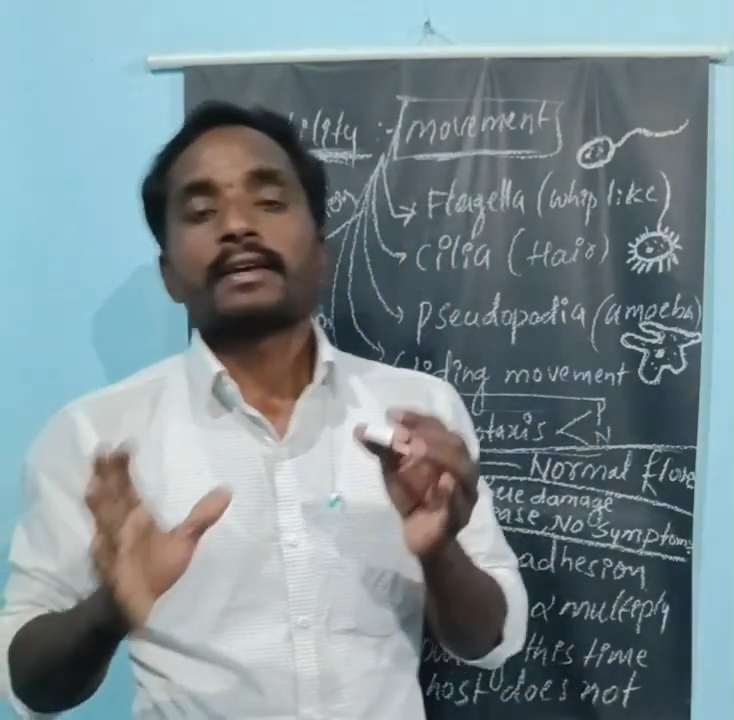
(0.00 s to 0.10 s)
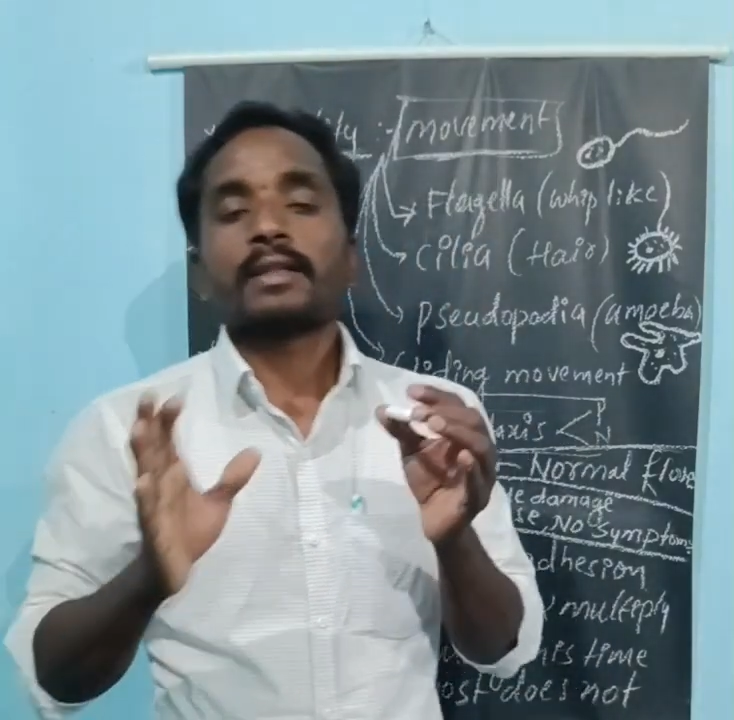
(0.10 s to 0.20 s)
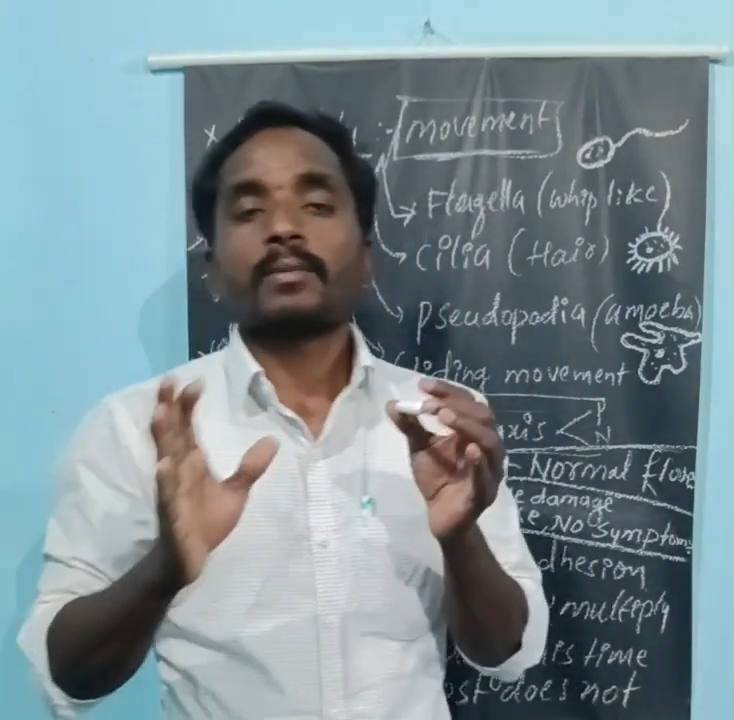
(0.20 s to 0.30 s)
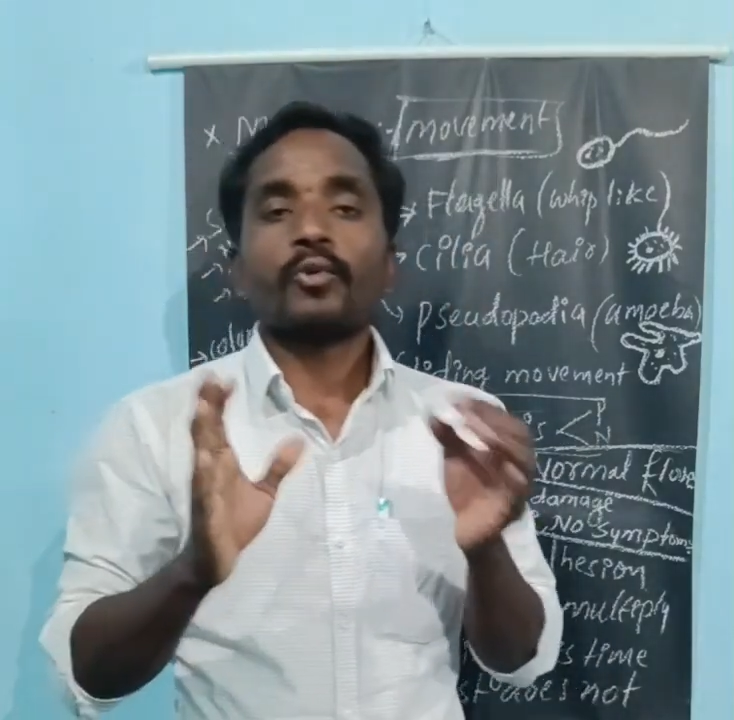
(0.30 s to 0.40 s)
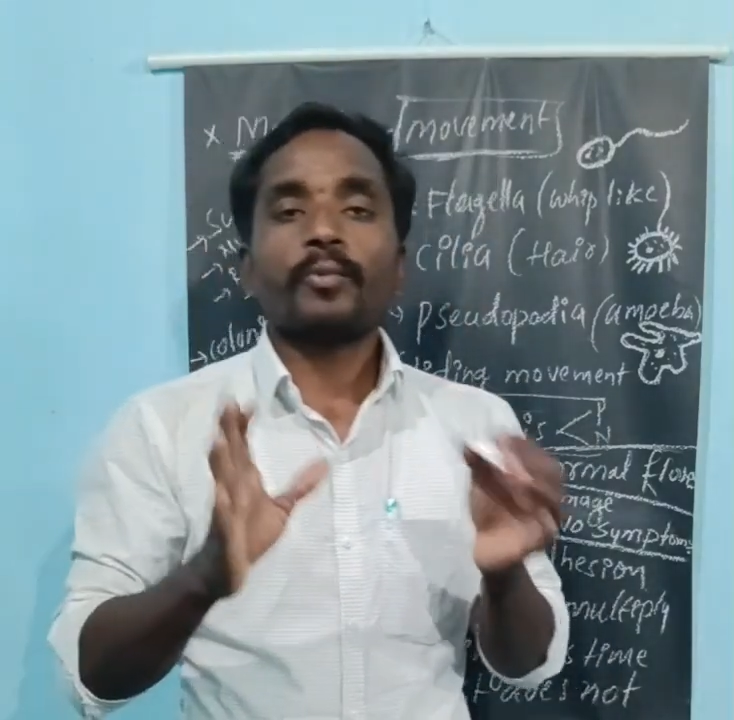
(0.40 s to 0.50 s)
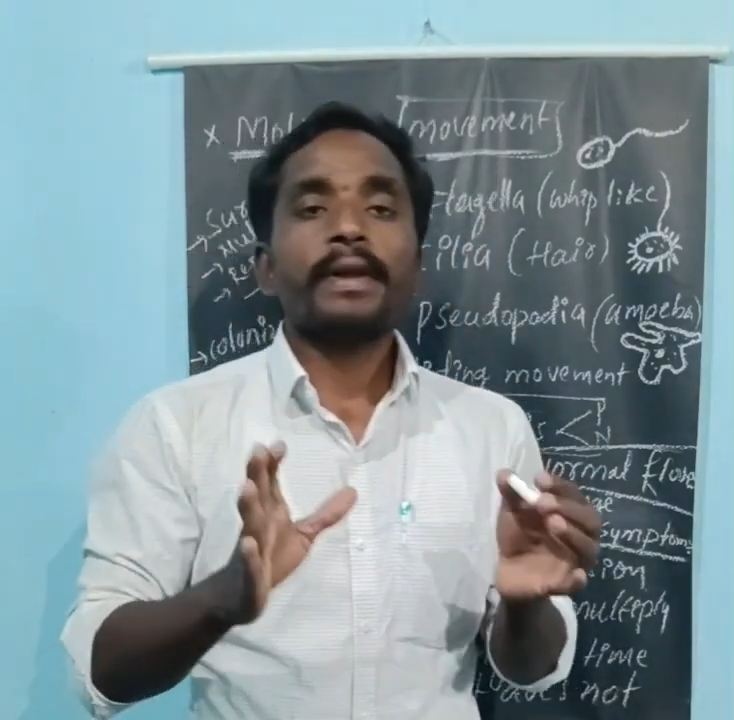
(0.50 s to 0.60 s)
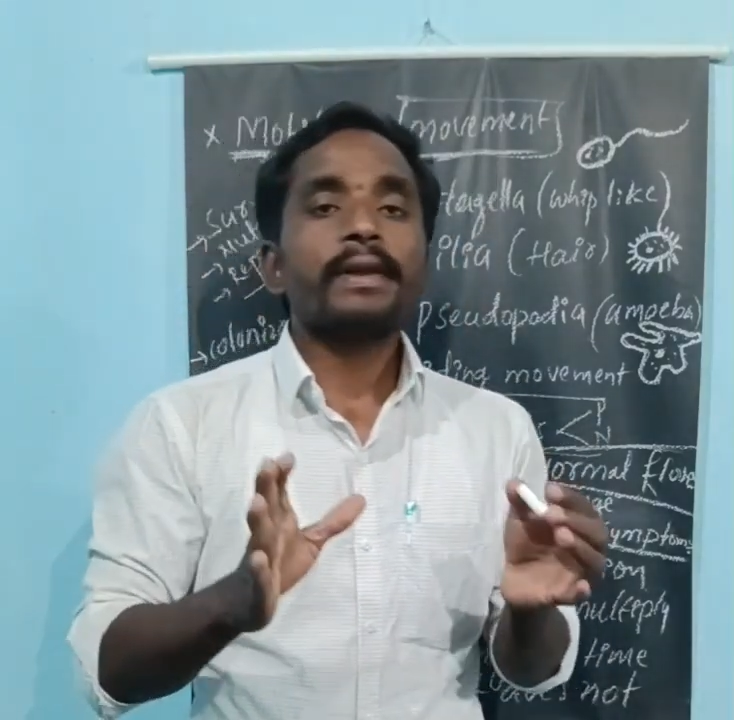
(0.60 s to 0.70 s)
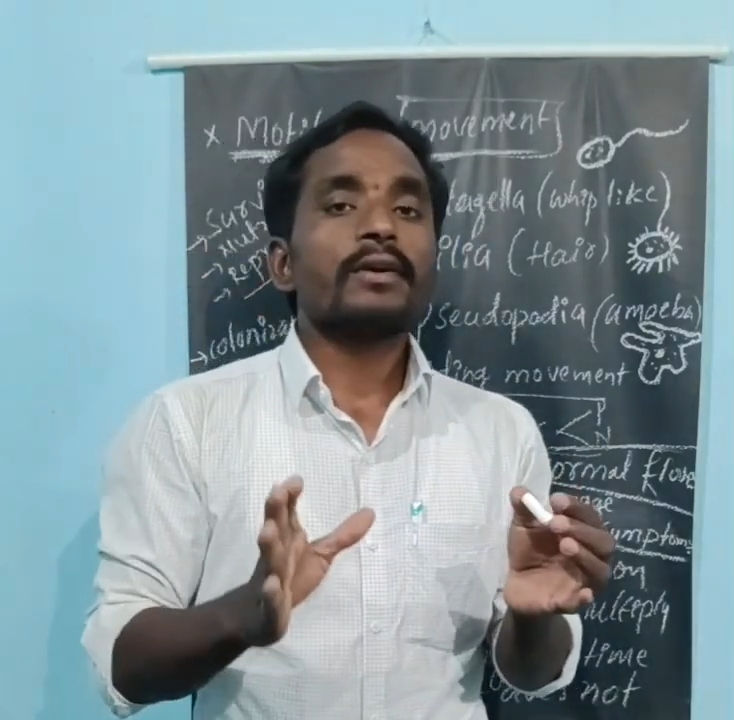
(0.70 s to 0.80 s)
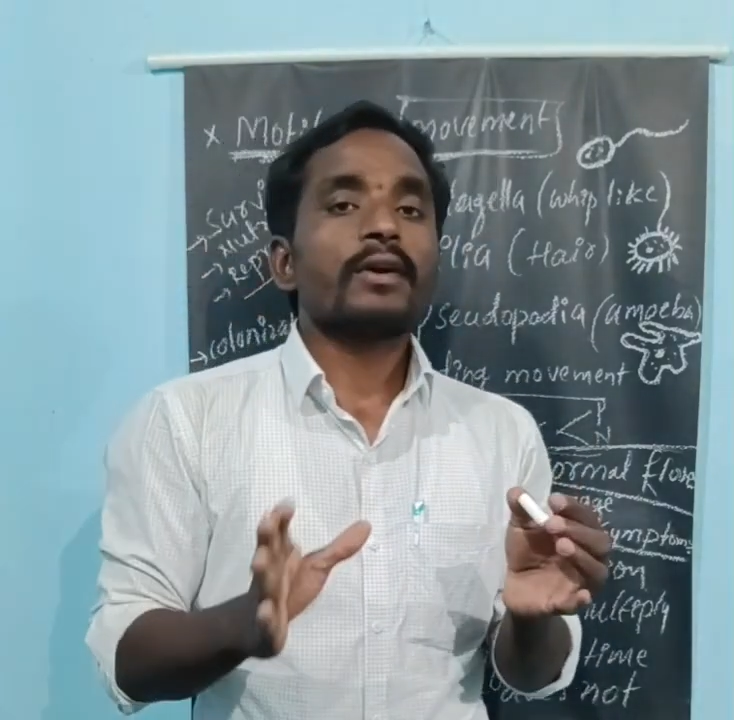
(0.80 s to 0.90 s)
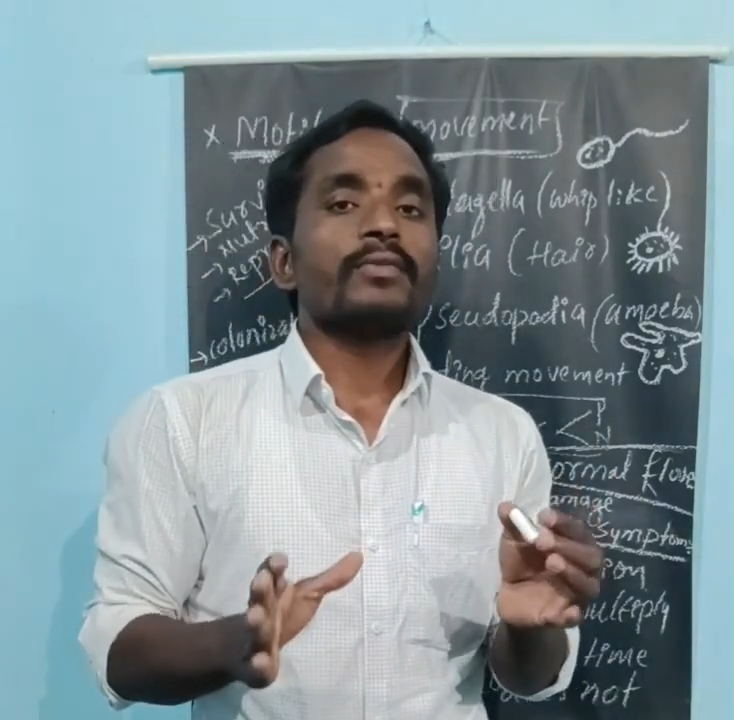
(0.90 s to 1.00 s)
the
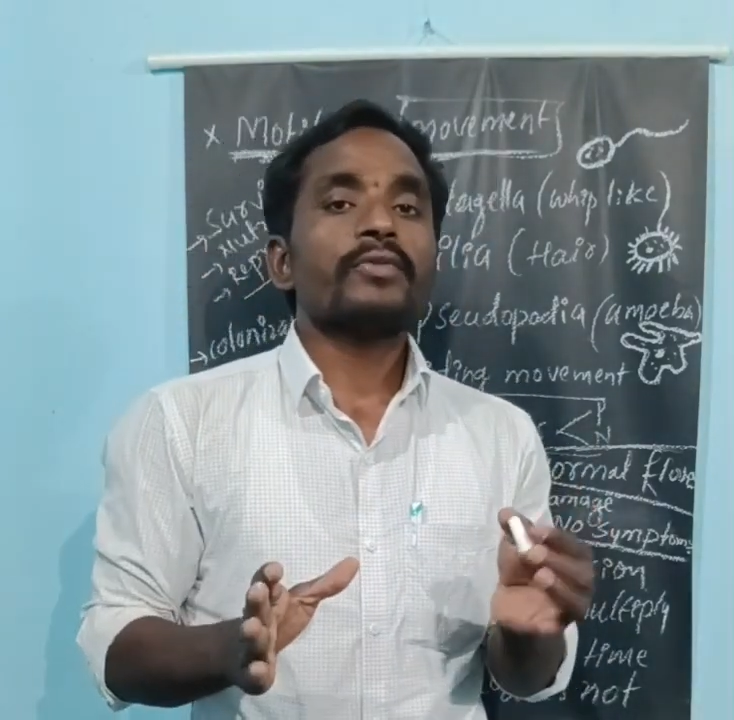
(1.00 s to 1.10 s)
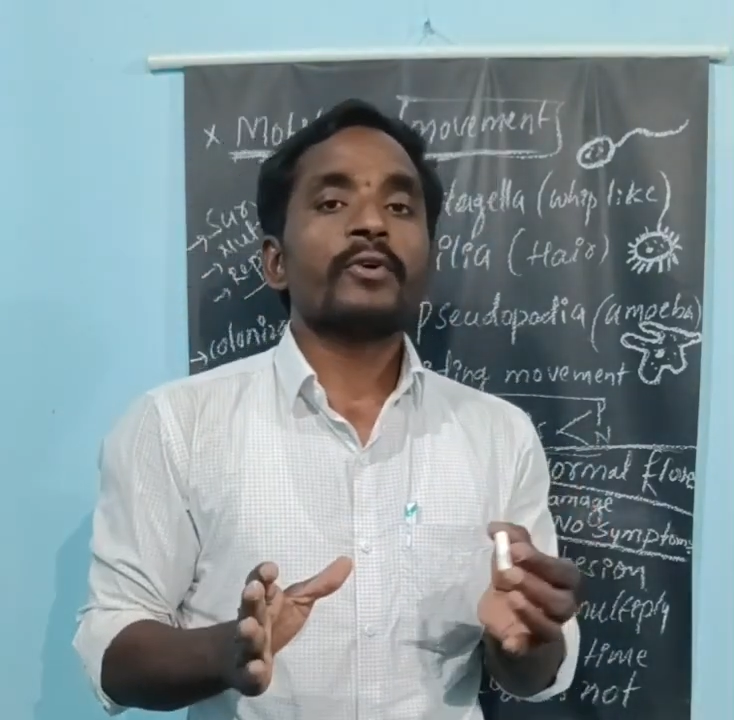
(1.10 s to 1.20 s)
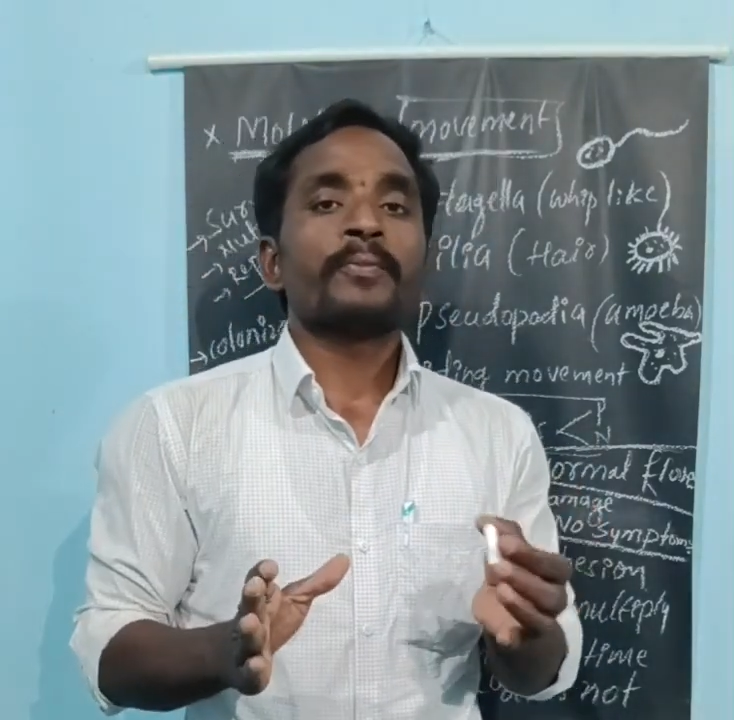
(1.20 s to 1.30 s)
movement of